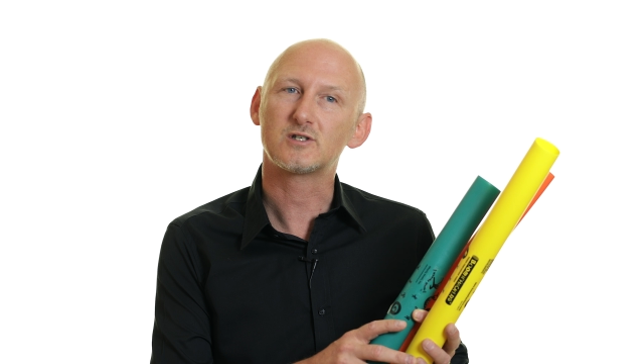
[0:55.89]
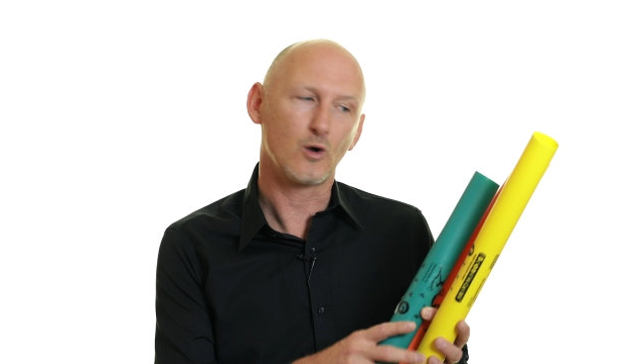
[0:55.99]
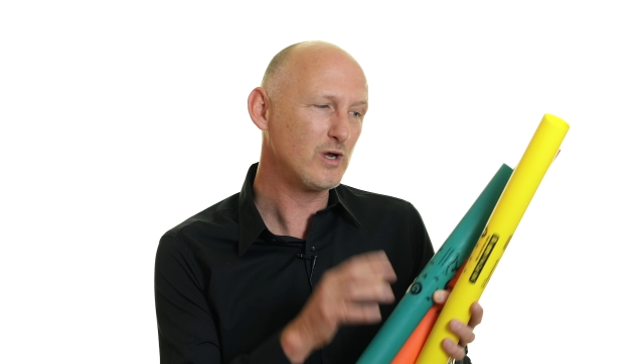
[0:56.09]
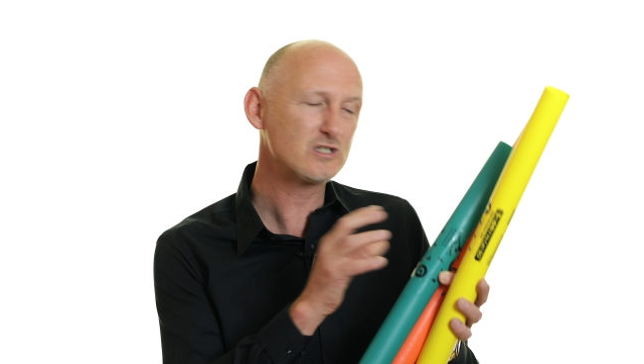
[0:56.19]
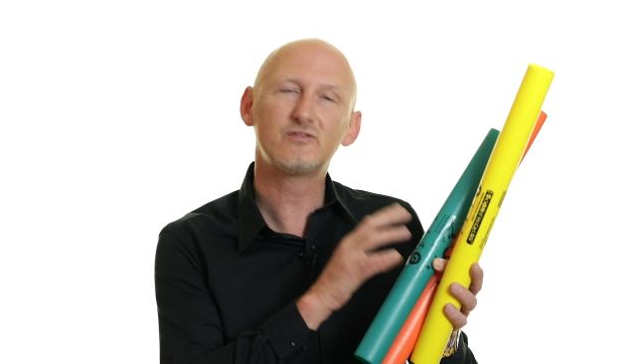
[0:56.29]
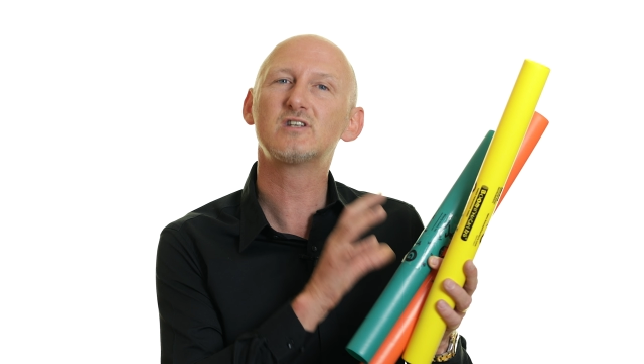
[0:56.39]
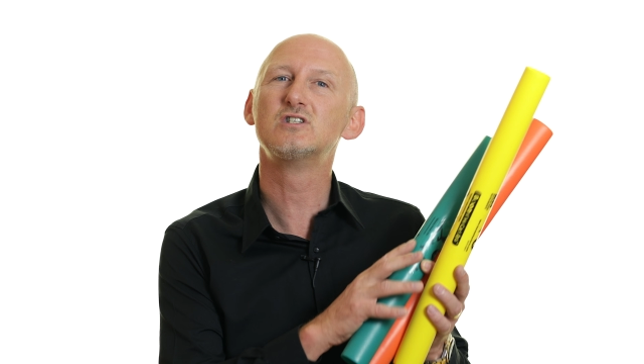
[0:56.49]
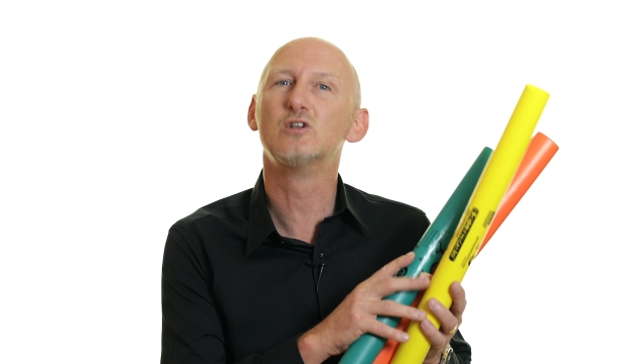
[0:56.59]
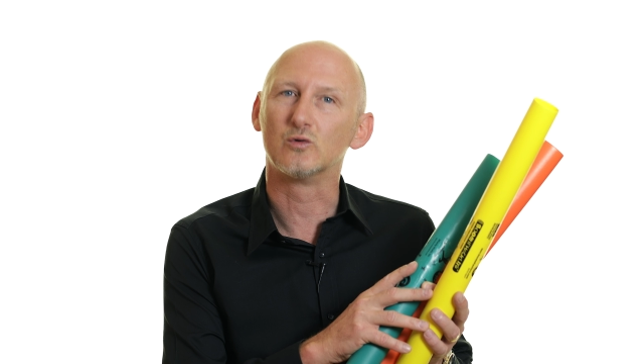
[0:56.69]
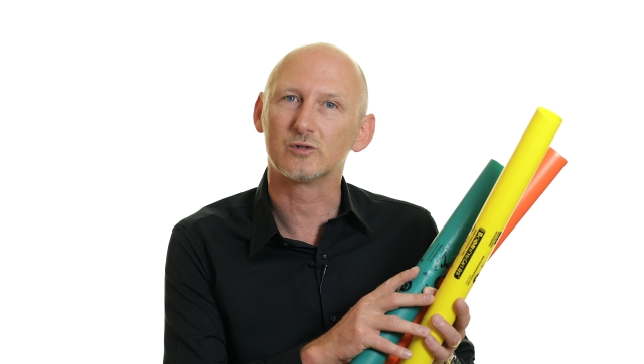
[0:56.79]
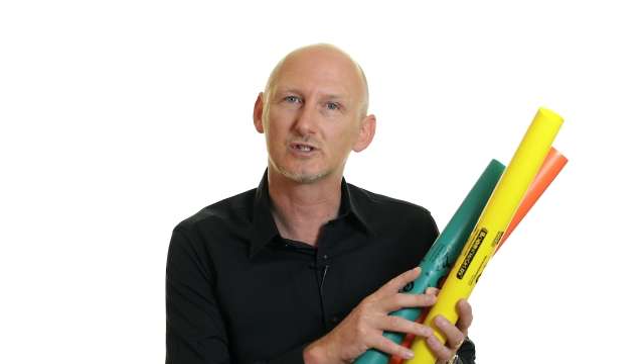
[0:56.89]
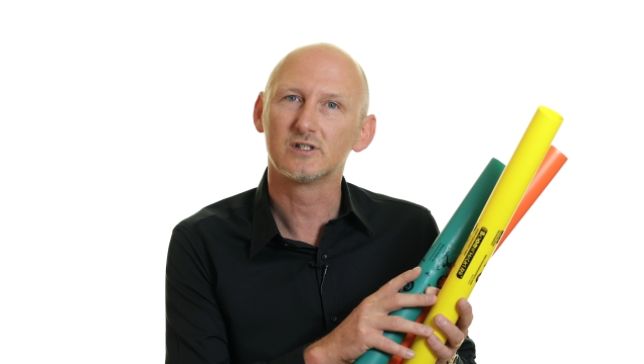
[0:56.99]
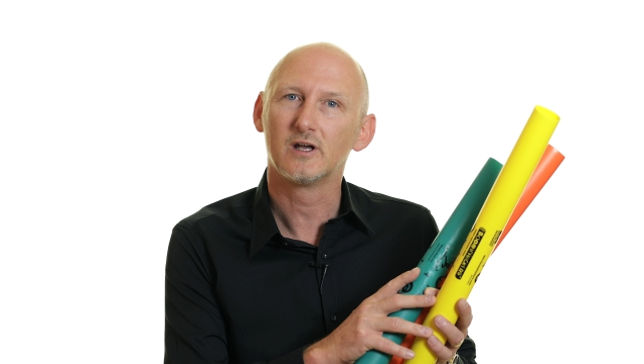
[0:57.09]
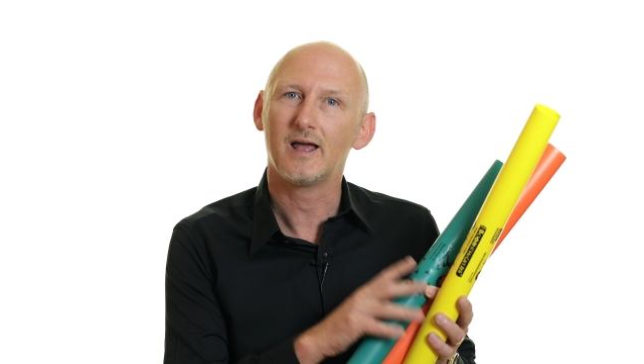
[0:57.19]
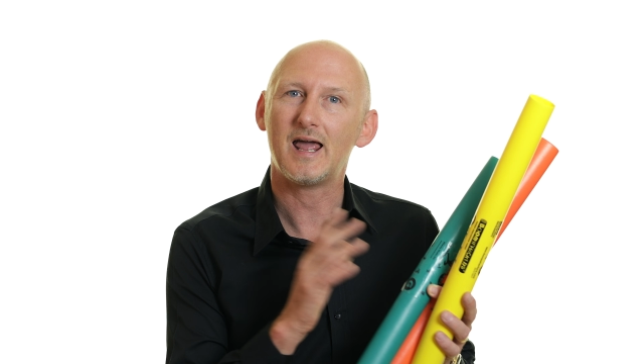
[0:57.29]
how each of these notes
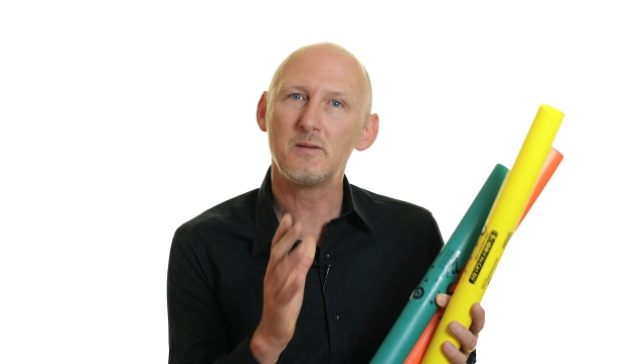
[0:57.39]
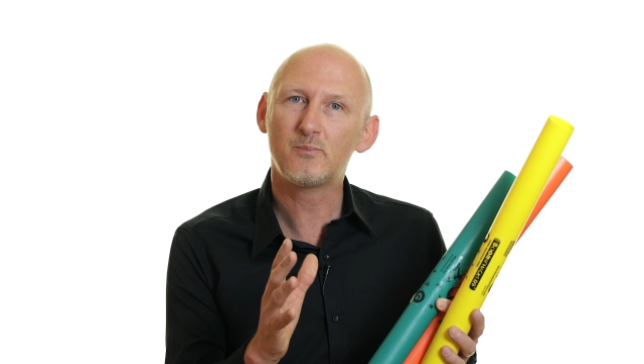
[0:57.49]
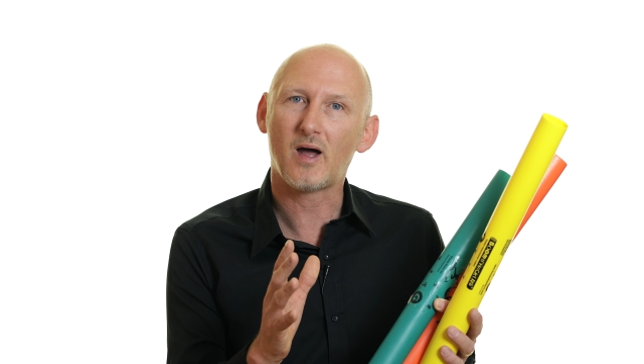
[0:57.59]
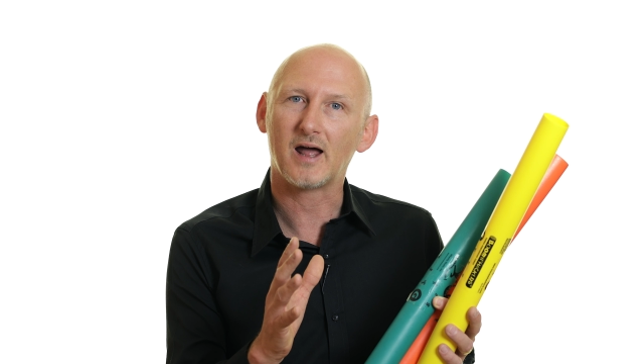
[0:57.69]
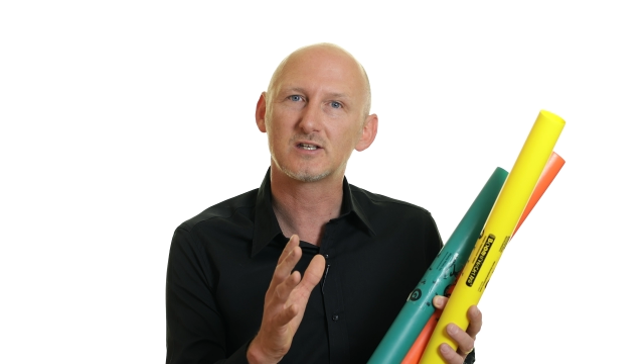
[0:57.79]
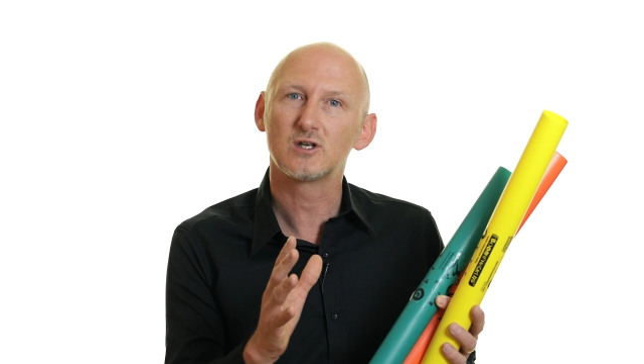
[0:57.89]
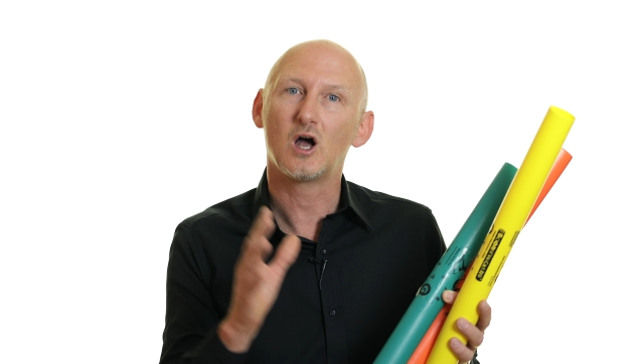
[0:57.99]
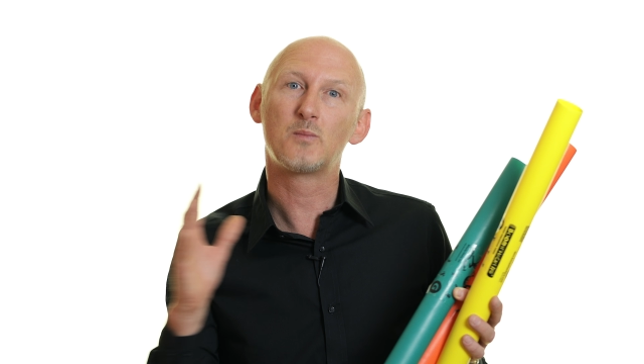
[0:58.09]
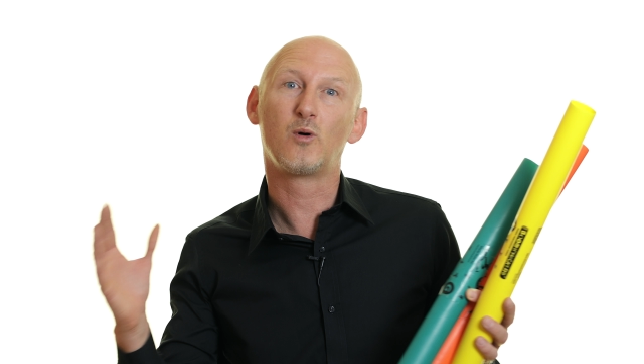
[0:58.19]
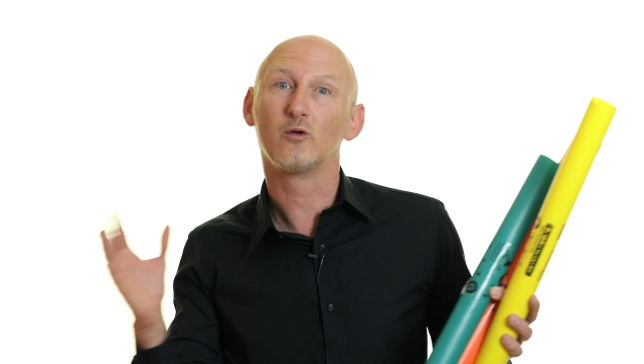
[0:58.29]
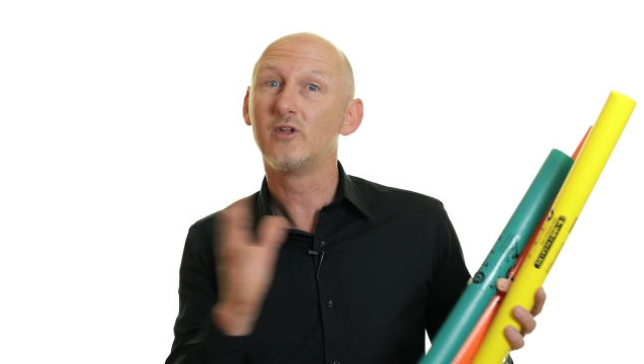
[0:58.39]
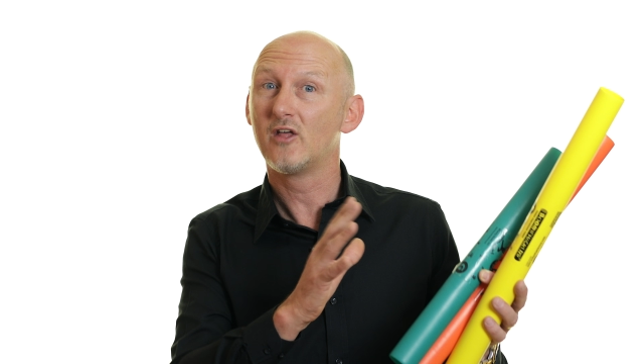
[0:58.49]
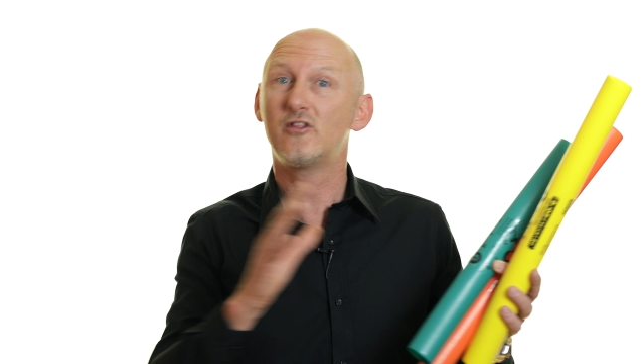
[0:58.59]
impacts upon